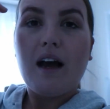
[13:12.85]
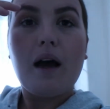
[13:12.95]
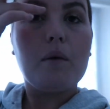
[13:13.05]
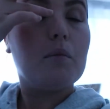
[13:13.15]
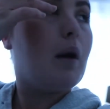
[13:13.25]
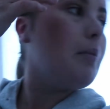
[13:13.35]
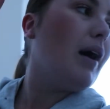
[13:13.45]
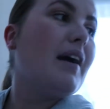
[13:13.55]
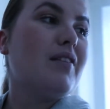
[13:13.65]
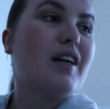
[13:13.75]

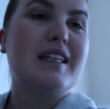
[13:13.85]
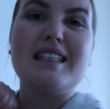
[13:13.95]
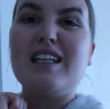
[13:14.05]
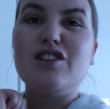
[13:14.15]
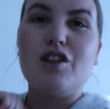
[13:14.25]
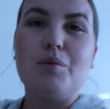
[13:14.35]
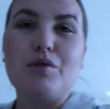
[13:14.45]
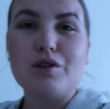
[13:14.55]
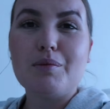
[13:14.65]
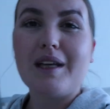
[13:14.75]
Might have like a satsuma
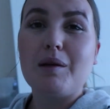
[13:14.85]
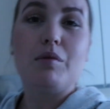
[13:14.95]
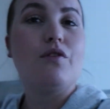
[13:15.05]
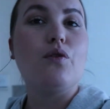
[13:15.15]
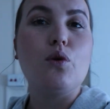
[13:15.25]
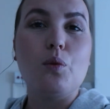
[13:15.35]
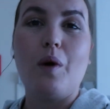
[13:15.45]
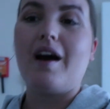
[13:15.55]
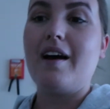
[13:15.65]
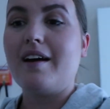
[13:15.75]
or something before
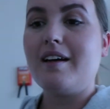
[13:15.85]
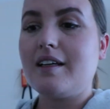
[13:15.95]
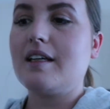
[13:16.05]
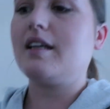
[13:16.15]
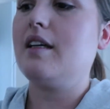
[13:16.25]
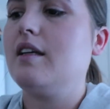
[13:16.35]
work.